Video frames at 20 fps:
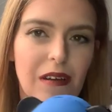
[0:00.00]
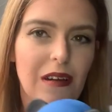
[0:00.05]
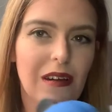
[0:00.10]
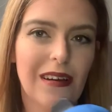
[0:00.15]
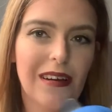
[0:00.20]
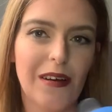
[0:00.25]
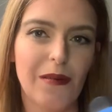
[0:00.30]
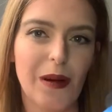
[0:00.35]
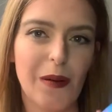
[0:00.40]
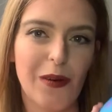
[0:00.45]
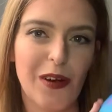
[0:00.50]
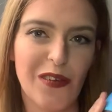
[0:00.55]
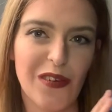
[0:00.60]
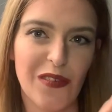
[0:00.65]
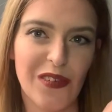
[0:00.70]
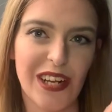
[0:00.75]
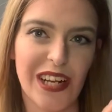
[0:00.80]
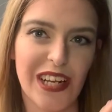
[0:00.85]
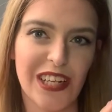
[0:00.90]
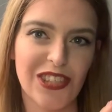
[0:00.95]
My boyfriend
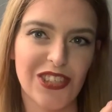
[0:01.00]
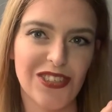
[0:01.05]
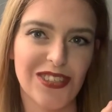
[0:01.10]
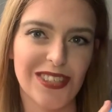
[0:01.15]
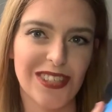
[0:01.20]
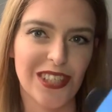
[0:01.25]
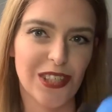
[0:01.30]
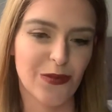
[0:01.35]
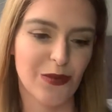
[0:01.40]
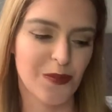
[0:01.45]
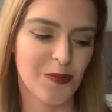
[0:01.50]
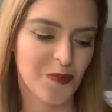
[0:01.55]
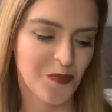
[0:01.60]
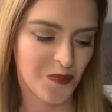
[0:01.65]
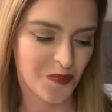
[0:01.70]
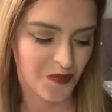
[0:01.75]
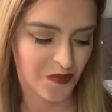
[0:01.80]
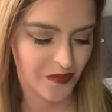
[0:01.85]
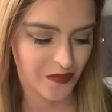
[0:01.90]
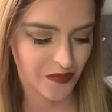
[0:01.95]
really likes using this one.
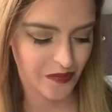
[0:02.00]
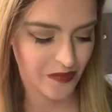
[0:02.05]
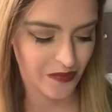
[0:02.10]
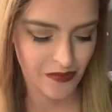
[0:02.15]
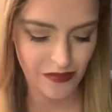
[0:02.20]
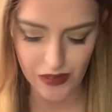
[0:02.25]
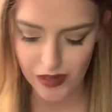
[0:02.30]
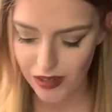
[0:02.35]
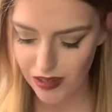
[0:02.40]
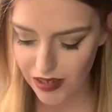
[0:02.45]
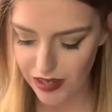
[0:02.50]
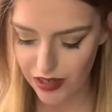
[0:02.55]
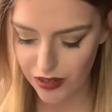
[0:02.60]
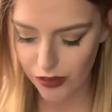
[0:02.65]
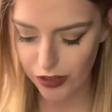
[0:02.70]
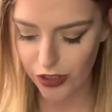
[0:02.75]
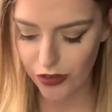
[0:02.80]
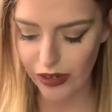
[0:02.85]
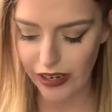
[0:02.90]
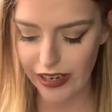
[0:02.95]
I
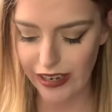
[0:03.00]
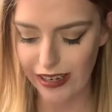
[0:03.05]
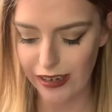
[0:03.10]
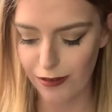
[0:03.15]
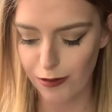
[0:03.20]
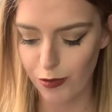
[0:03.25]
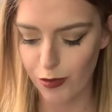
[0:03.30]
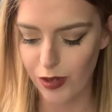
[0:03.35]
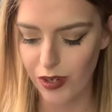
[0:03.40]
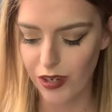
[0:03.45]
also have